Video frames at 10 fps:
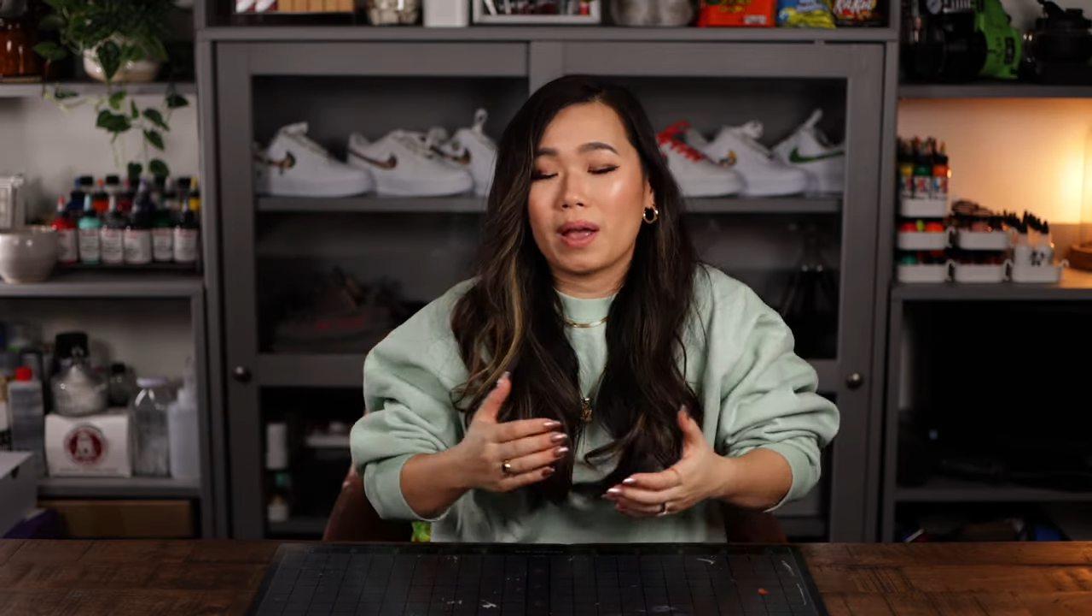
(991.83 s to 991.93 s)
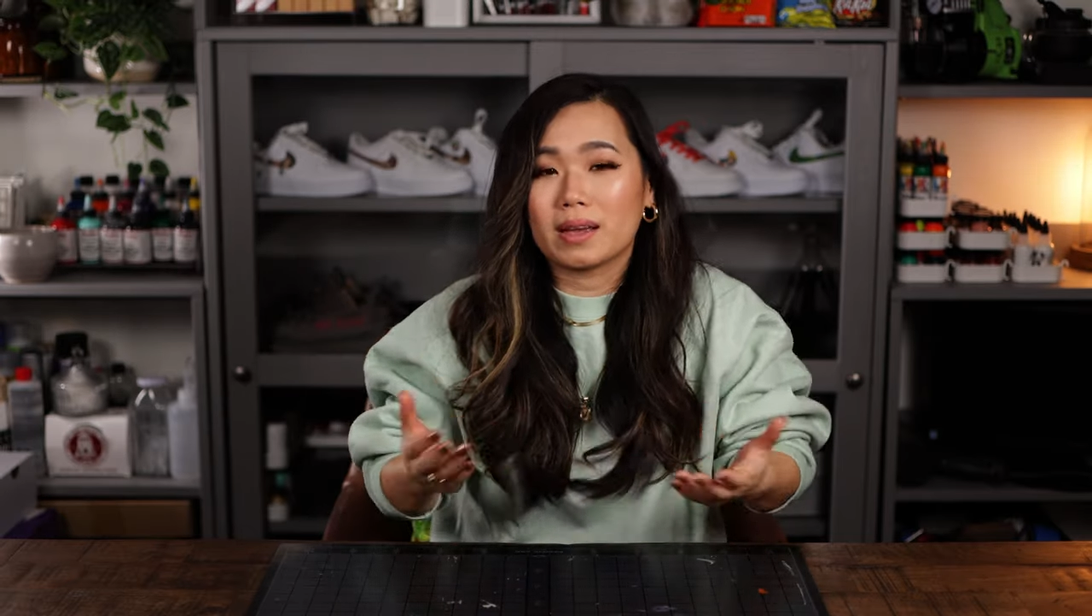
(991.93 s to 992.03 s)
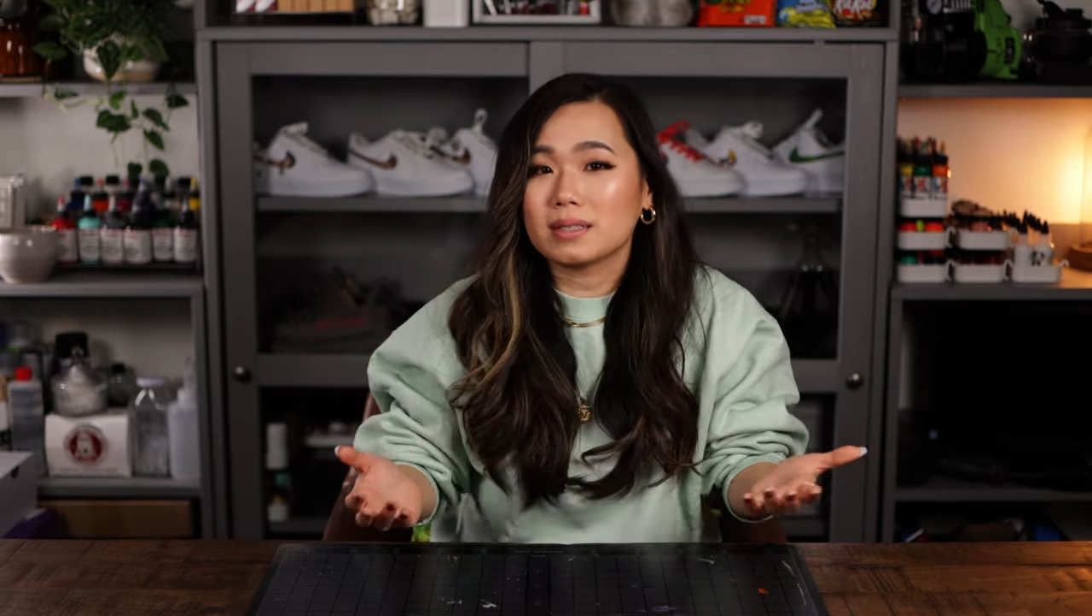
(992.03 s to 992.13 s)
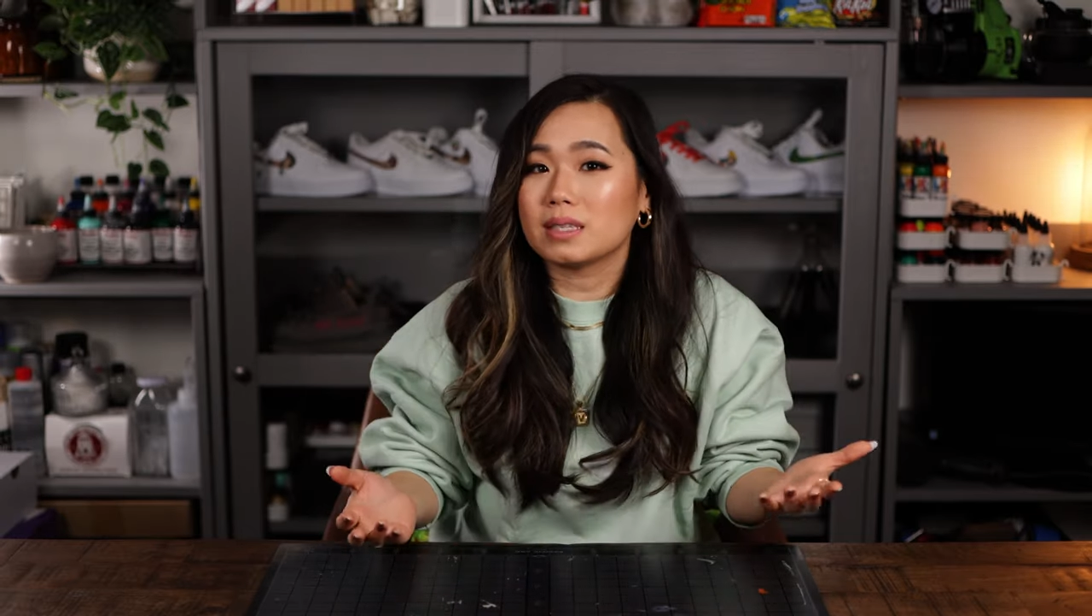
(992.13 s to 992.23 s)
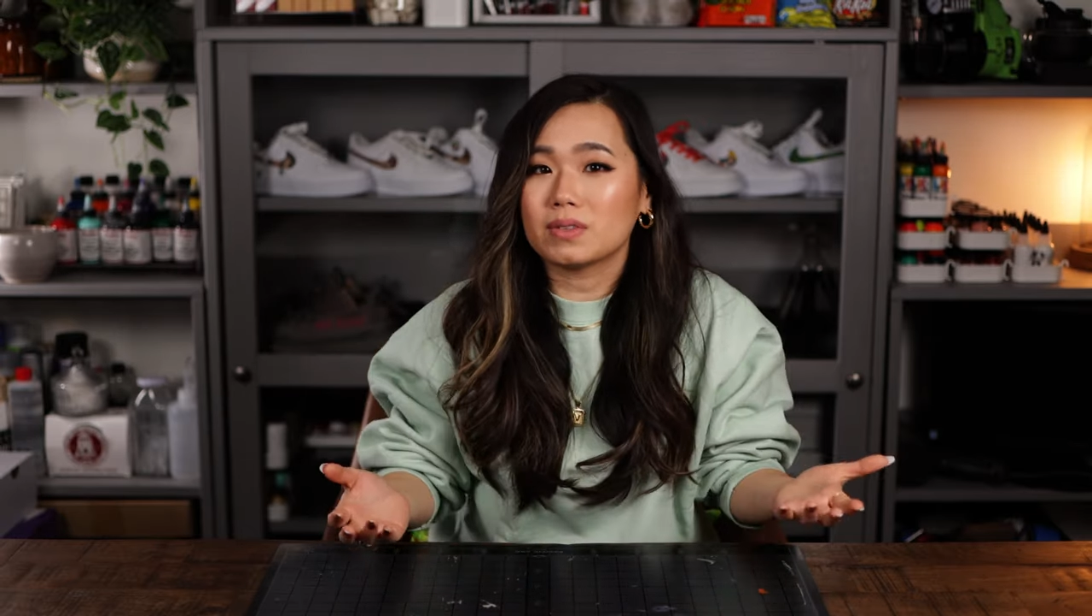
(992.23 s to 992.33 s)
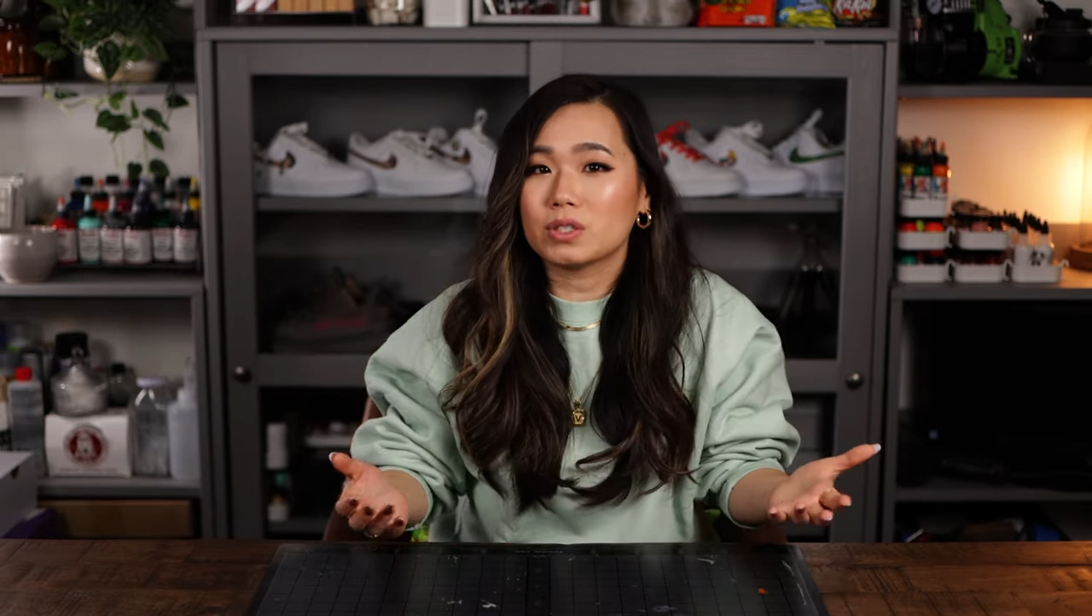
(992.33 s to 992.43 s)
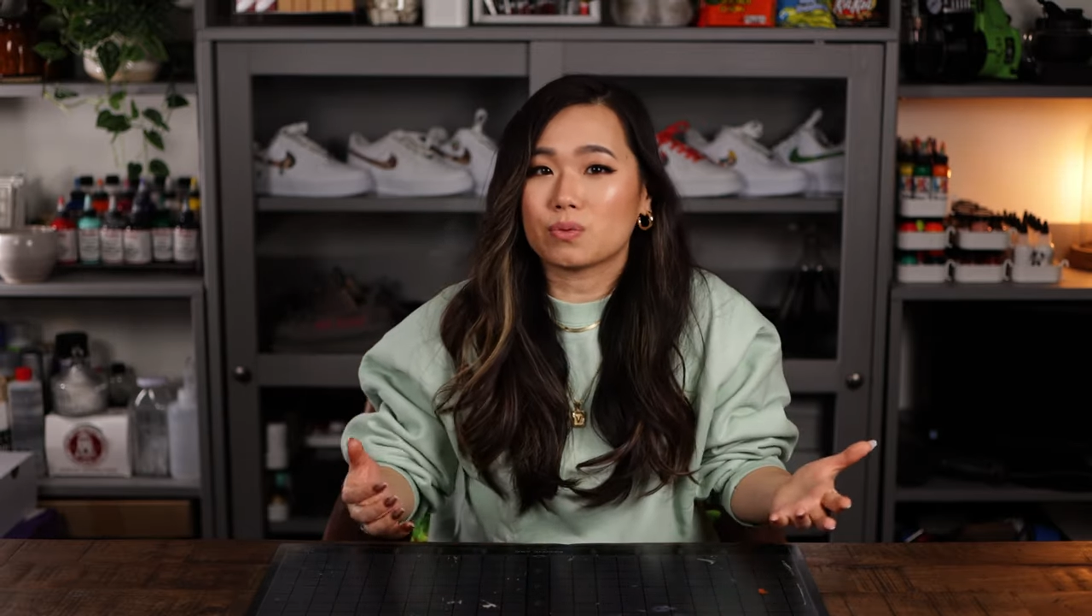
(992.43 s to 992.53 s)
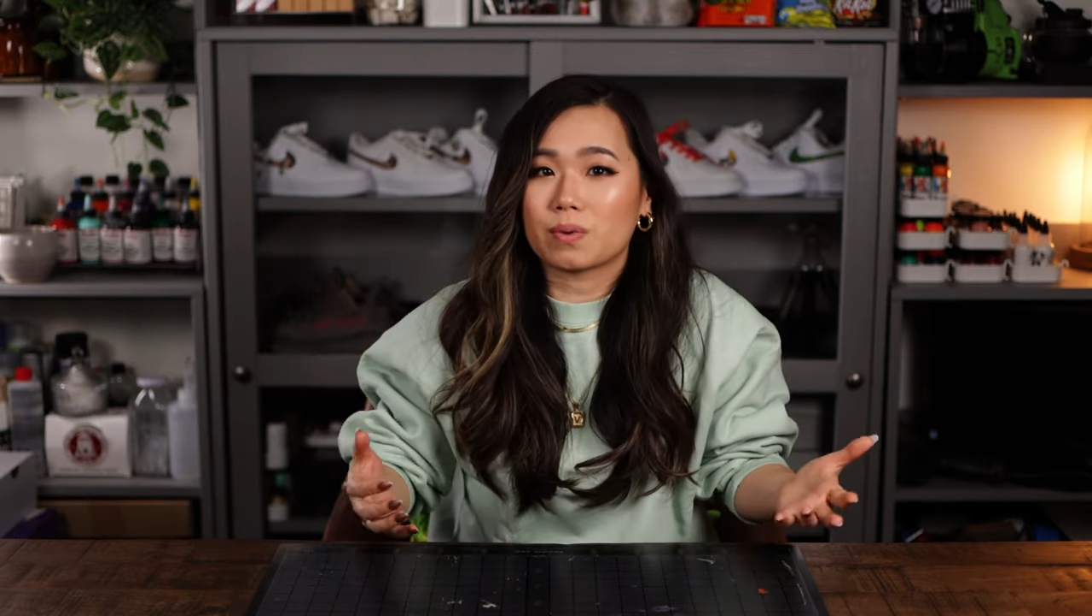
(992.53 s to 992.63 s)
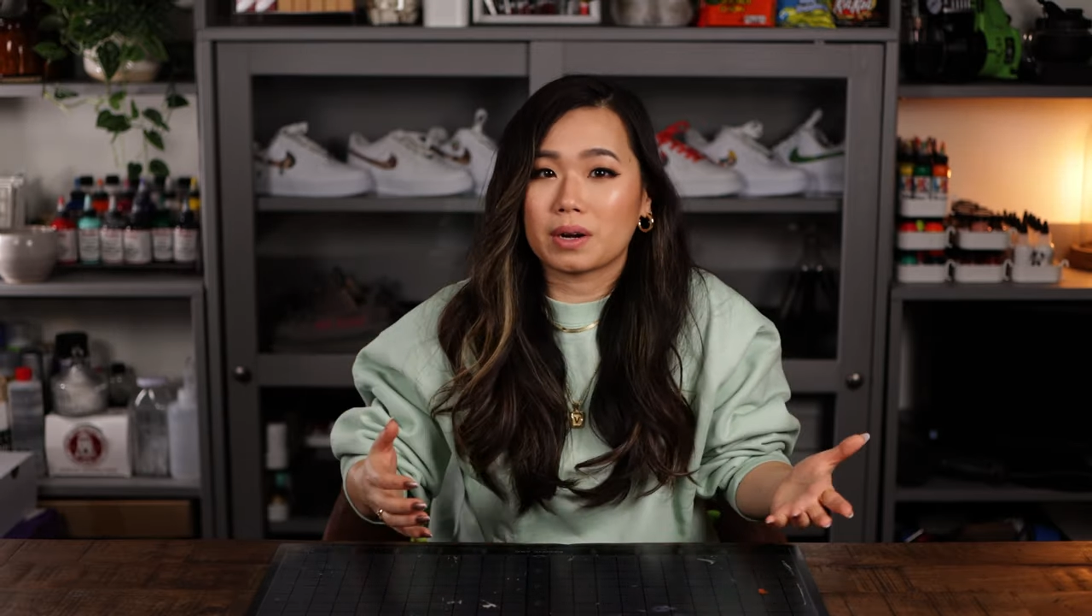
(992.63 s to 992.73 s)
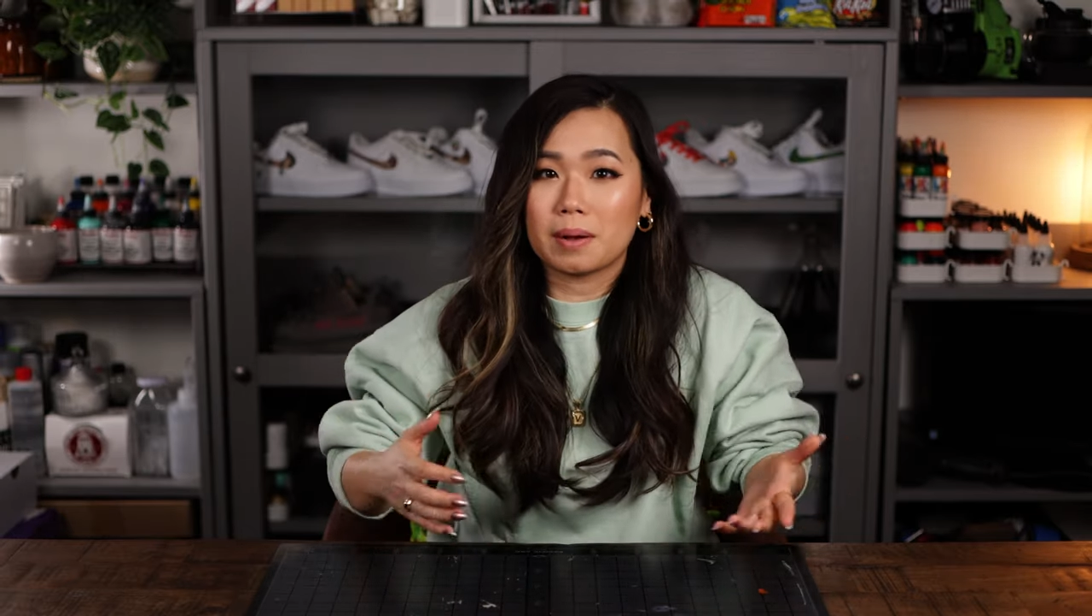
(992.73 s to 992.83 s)
and even to
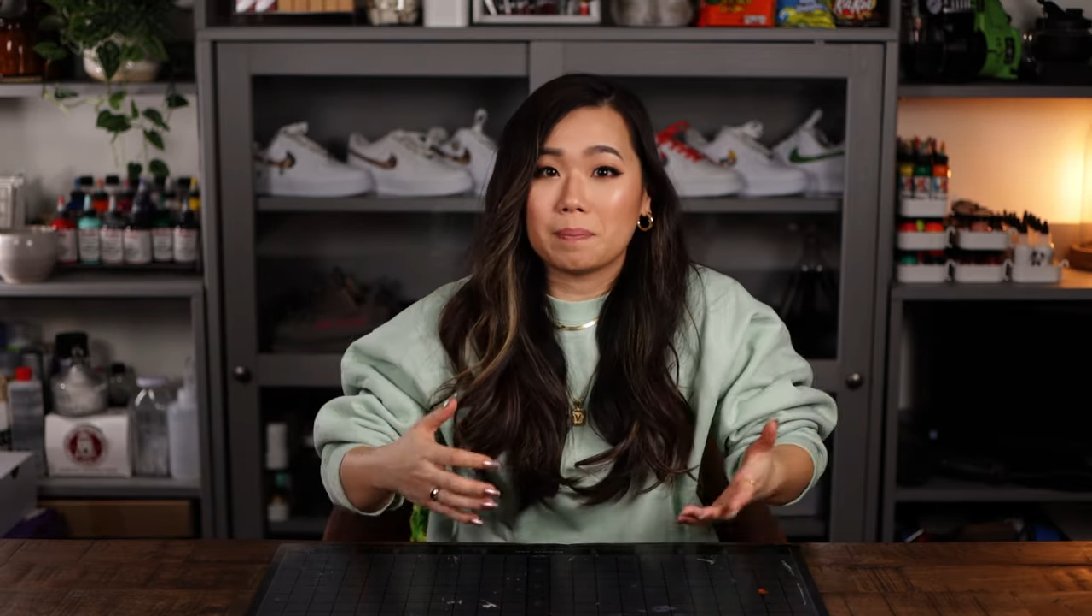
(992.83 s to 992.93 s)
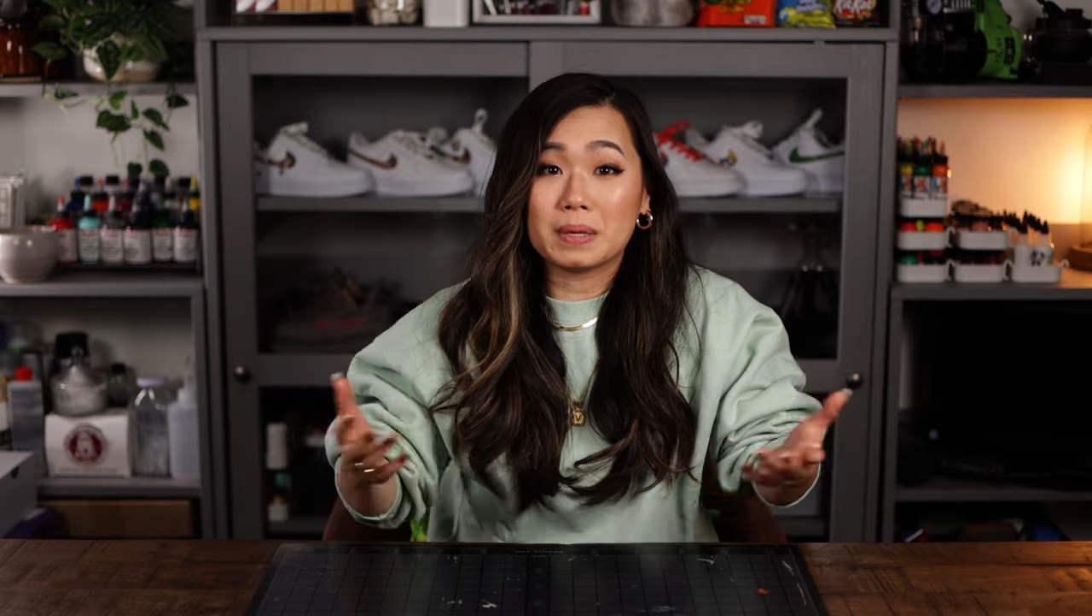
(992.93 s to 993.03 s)
run a